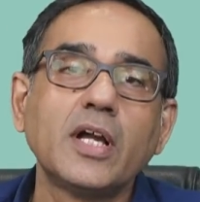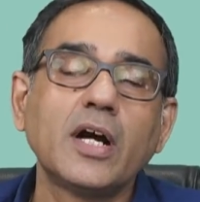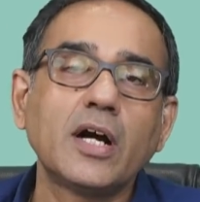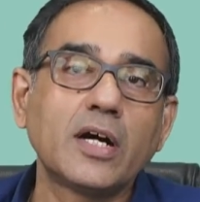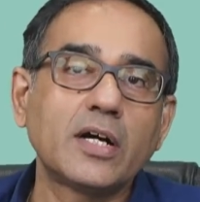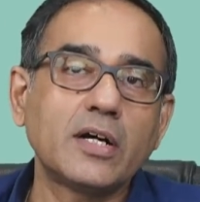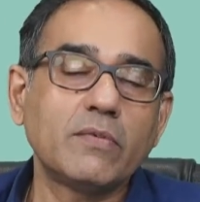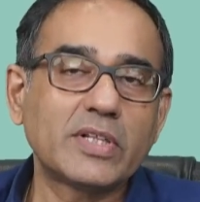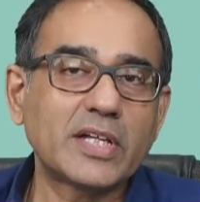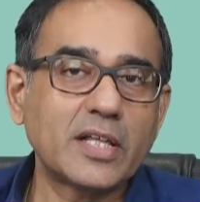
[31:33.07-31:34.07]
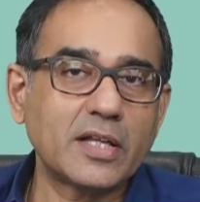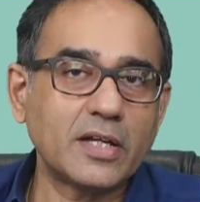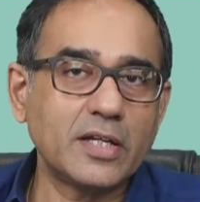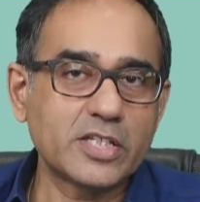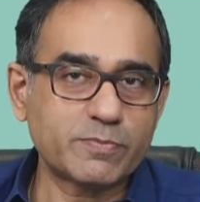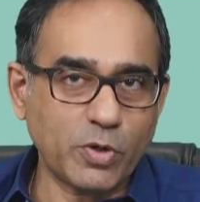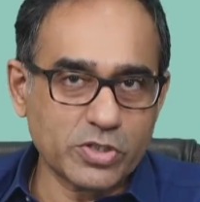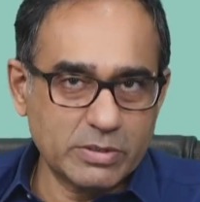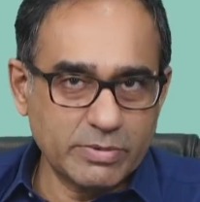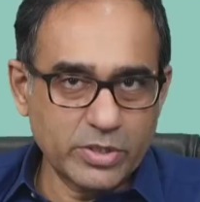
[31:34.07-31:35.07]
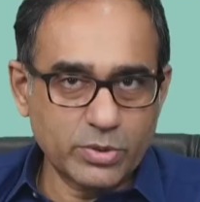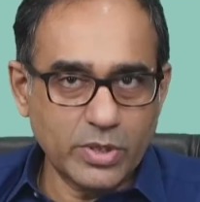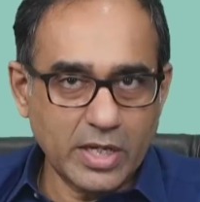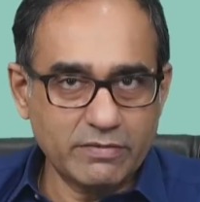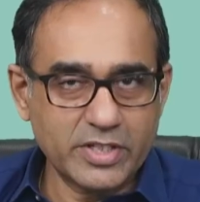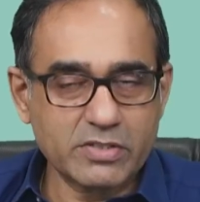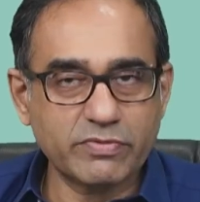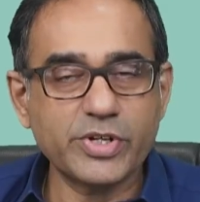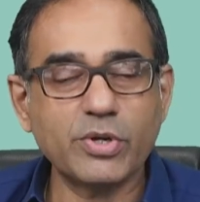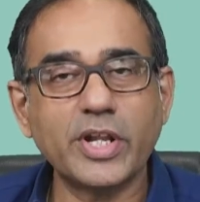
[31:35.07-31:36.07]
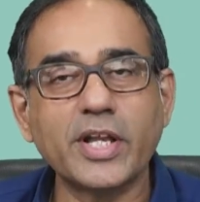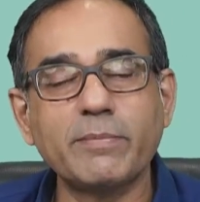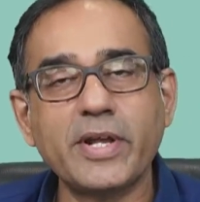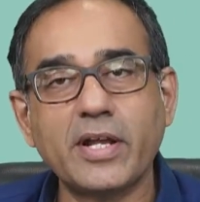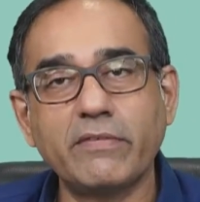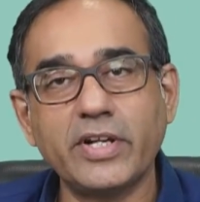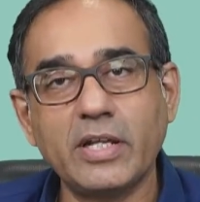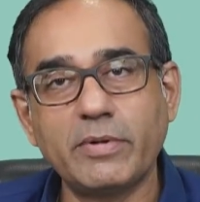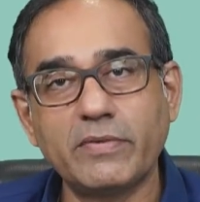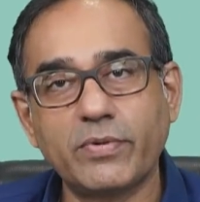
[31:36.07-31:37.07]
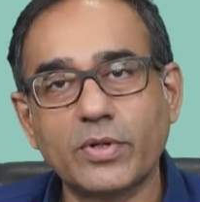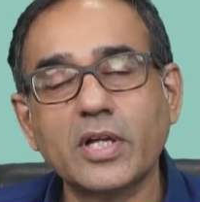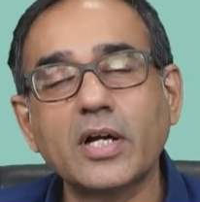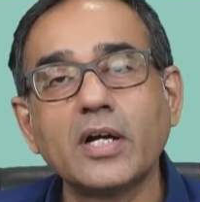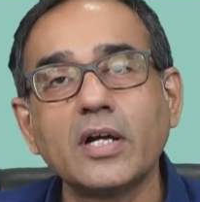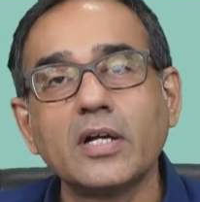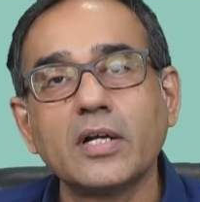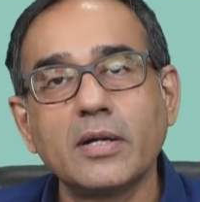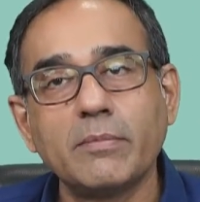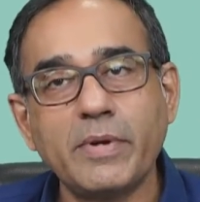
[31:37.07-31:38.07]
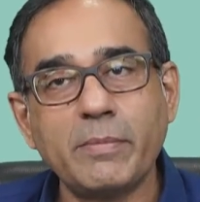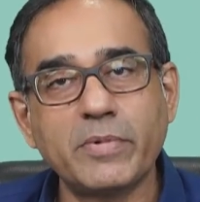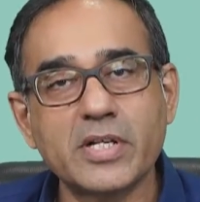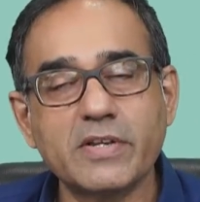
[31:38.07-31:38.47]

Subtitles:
whether it's possible to have this video link made available for the members.